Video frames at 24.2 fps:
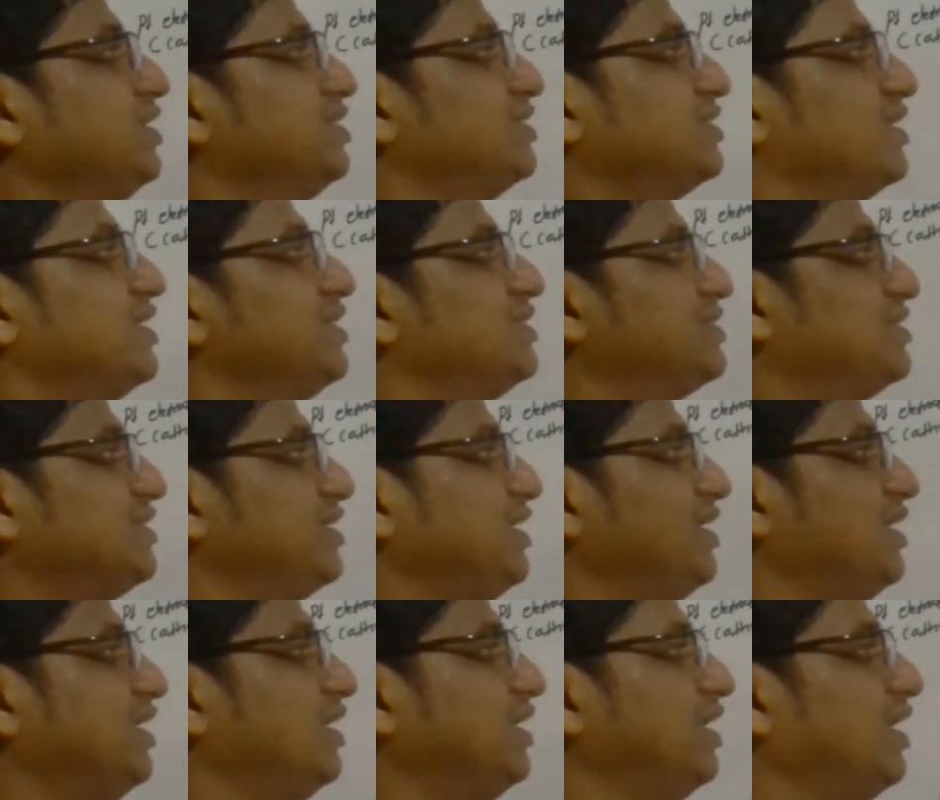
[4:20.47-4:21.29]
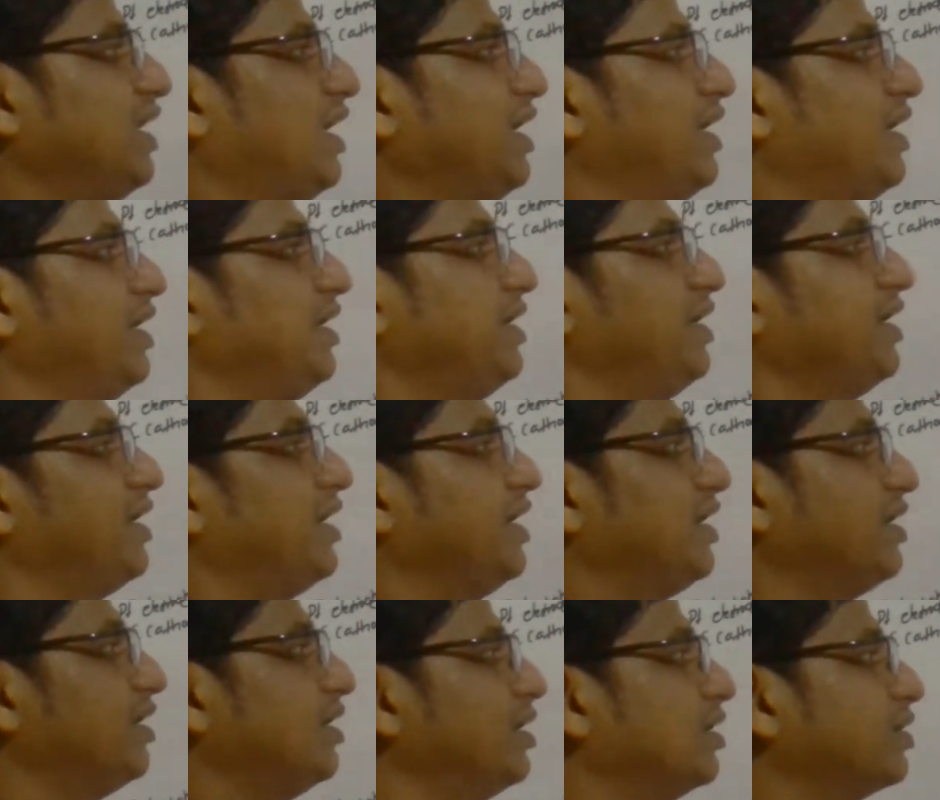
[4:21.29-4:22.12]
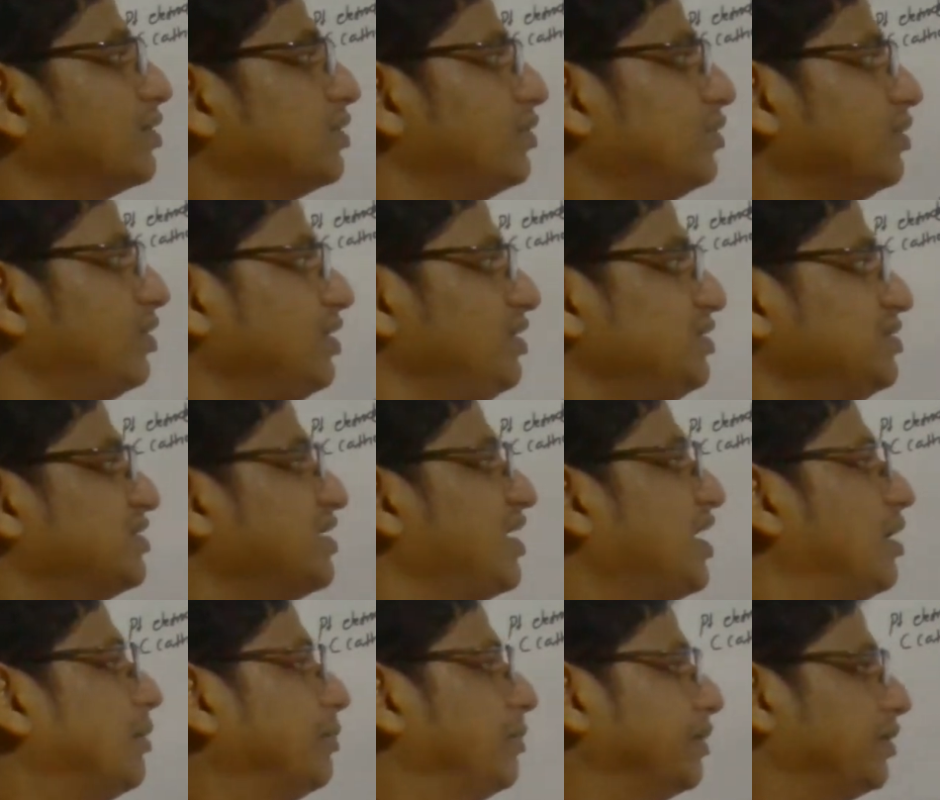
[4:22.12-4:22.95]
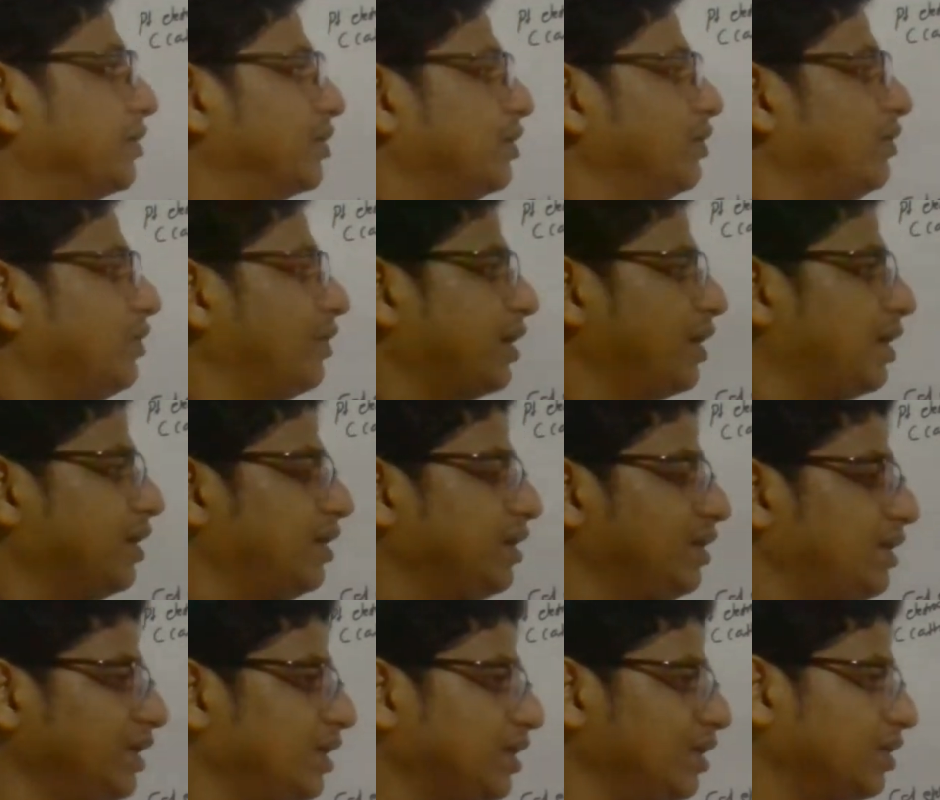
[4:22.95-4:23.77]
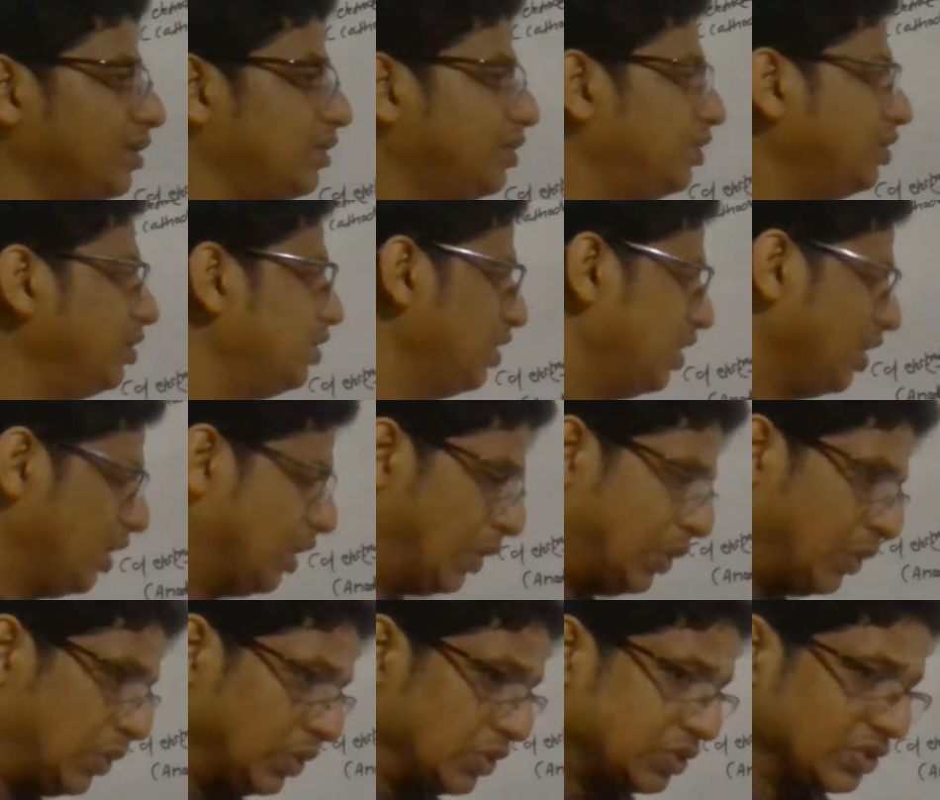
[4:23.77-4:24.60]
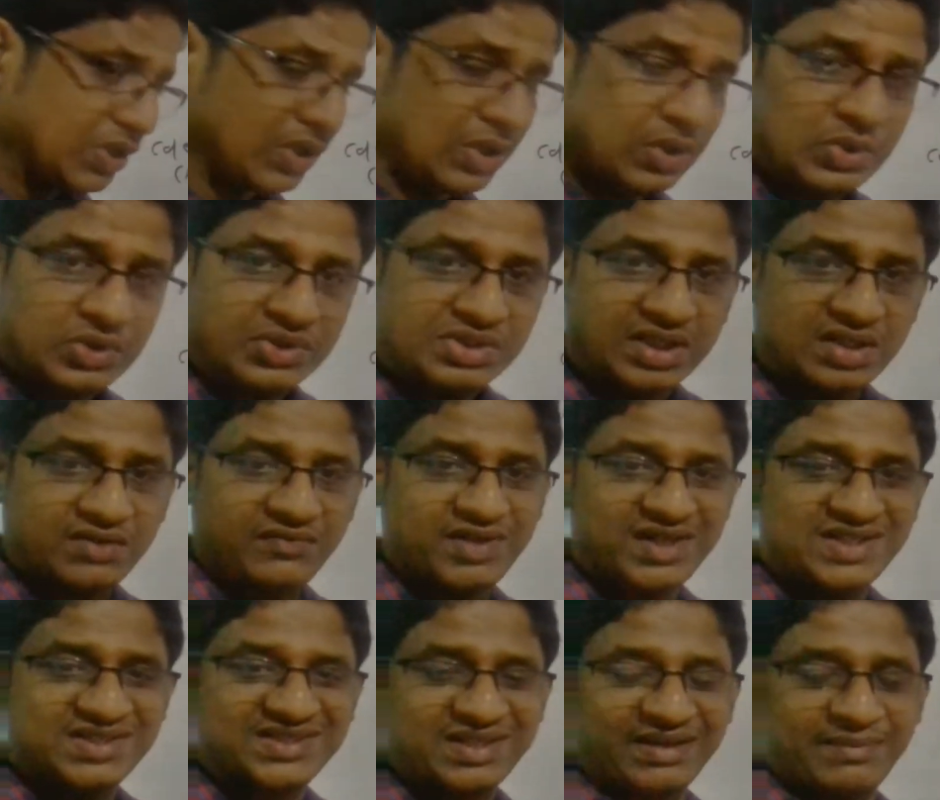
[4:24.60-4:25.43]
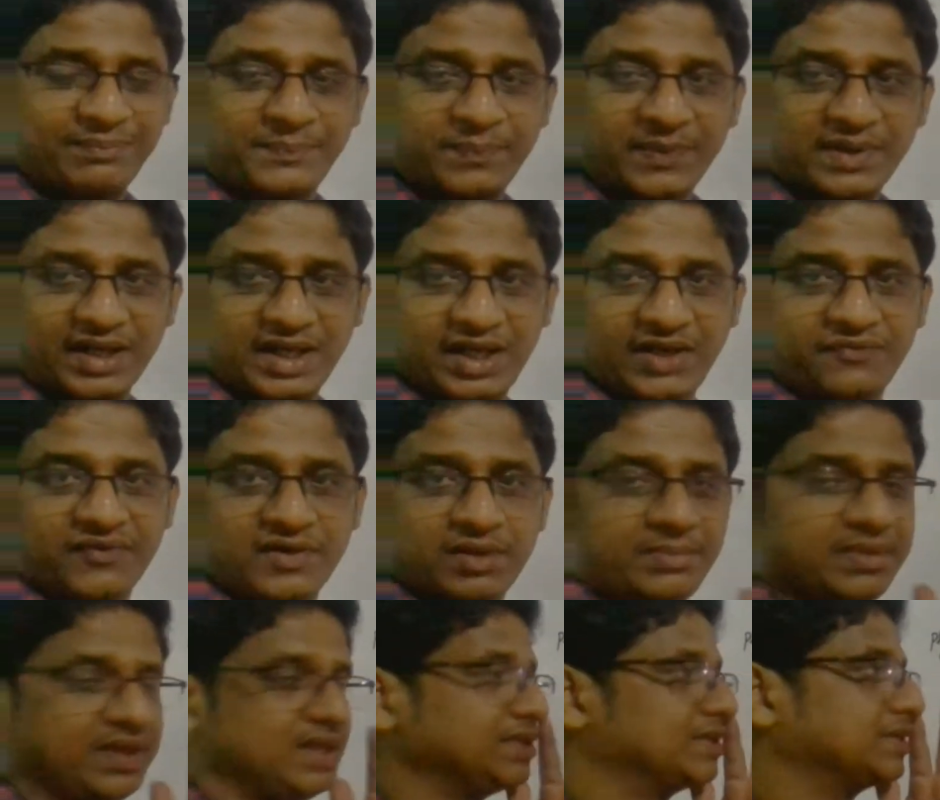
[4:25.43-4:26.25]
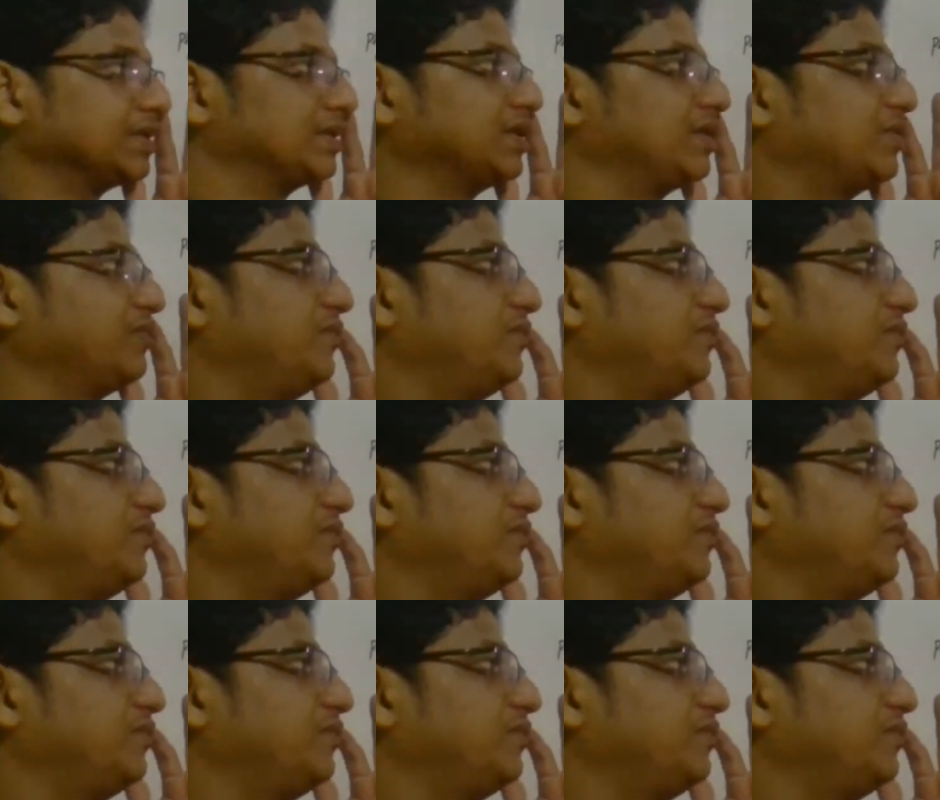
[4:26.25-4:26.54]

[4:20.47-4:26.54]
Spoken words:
is HCl and indicator electrolyte is cadmium chloride. Here now two solution will separate from each other.